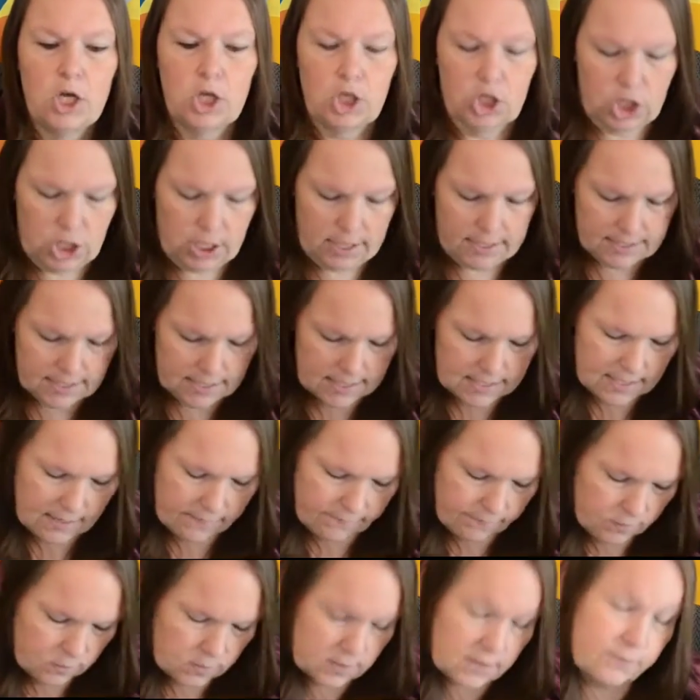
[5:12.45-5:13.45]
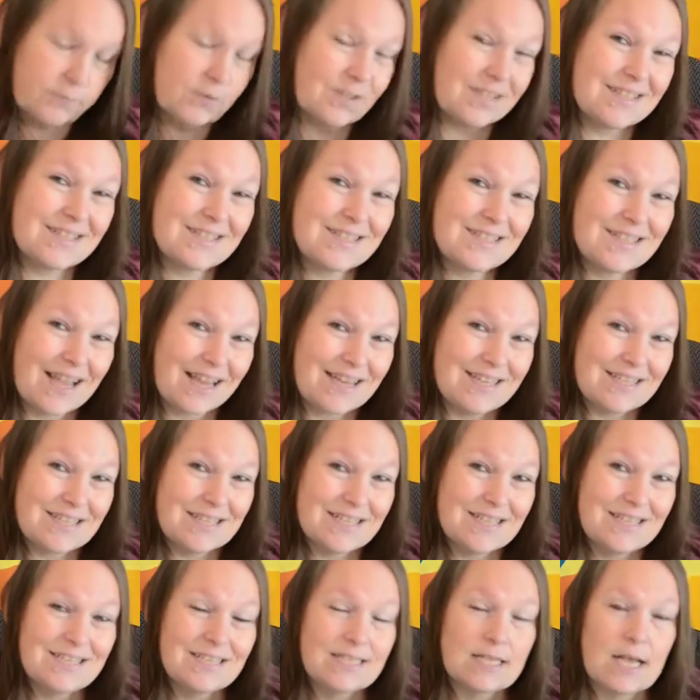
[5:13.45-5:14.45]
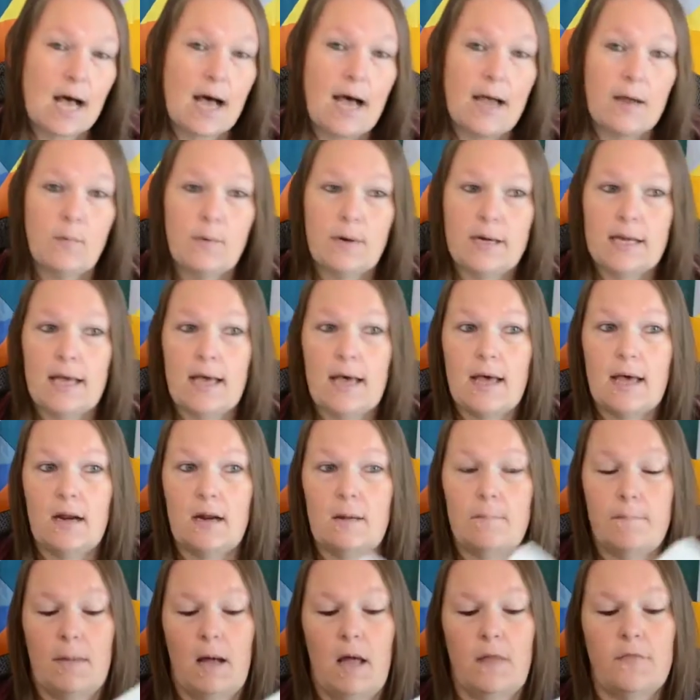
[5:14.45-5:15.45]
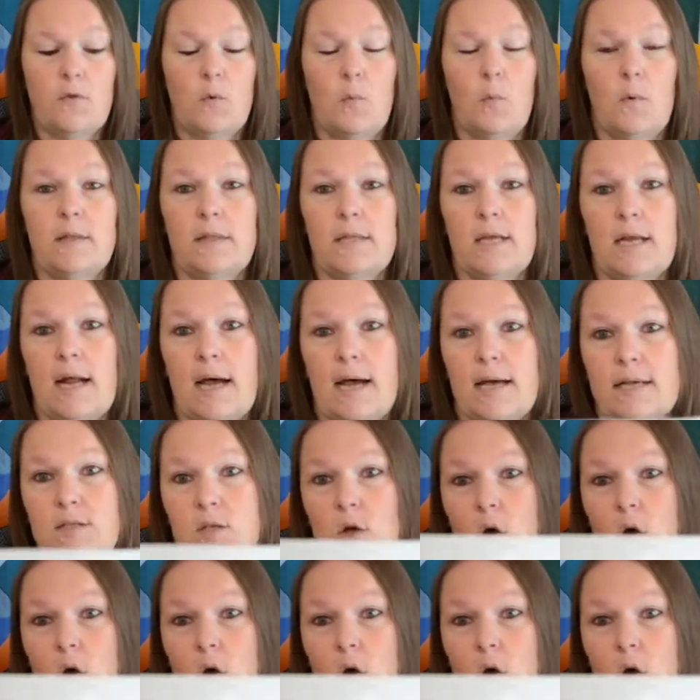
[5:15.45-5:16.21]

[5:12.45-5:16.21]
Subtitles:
She has several different sizes. I went ahead and bought the one that has